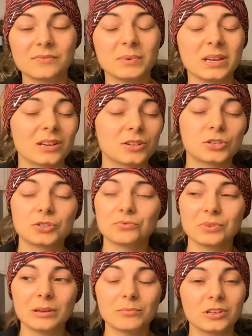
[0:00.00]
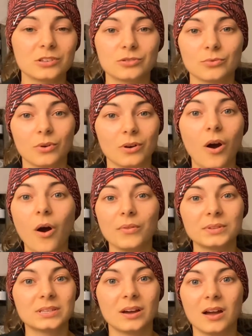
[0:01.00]
being extremely sore all
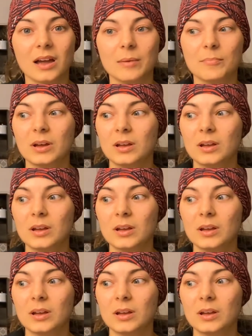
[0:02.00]
the time,